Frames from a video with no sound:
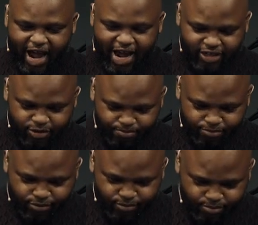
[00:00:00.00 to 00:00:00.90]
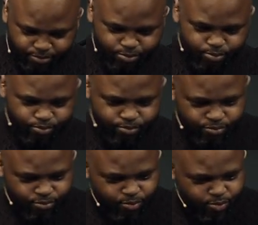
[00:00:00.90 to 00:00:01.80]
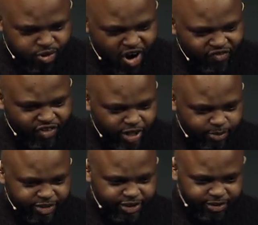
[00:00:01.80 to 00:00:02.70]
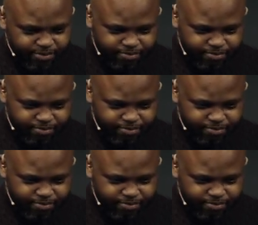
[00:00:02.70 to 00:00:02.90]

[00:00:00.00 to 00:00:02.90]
at Proverbs